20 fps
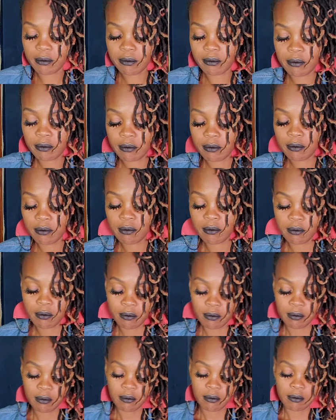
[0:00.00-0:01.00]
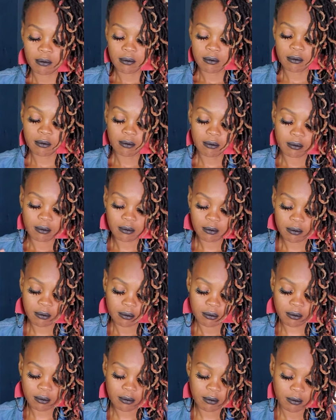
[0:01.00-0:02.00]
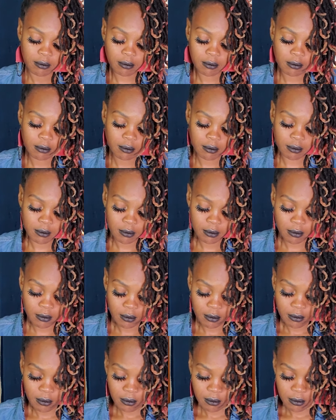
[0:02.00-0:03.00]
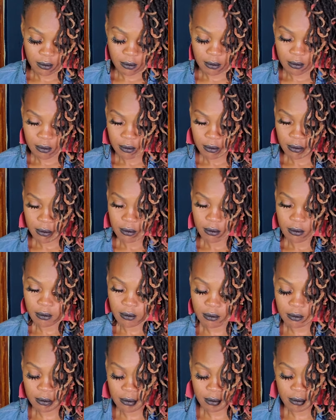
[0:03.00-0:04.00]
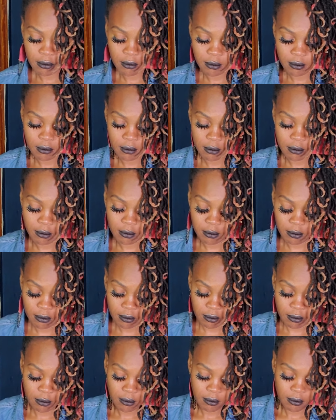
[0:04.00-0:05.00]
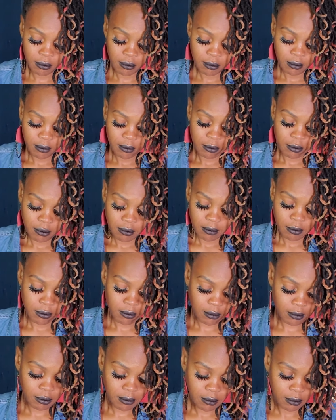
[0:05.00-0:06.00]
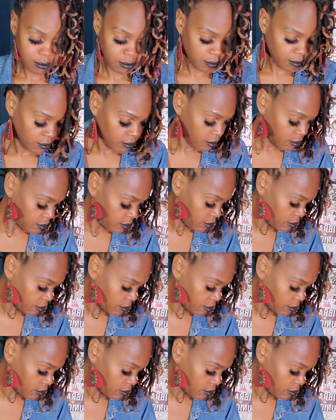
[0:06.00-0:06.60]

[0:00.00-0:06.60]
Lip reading: (no one is talking)